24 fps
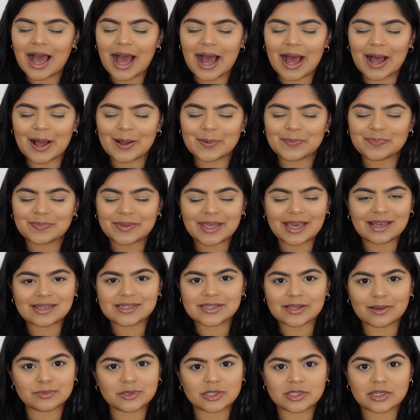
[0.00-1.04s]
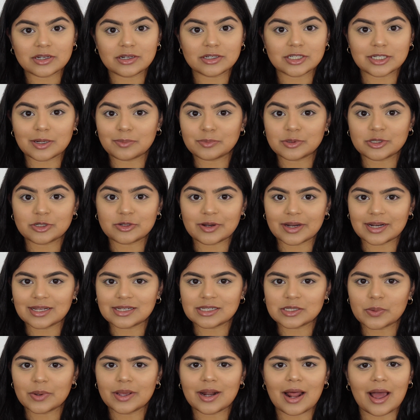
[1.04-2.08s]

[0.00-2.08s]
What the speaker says: Yeah, so I'm just going to jump straight into it.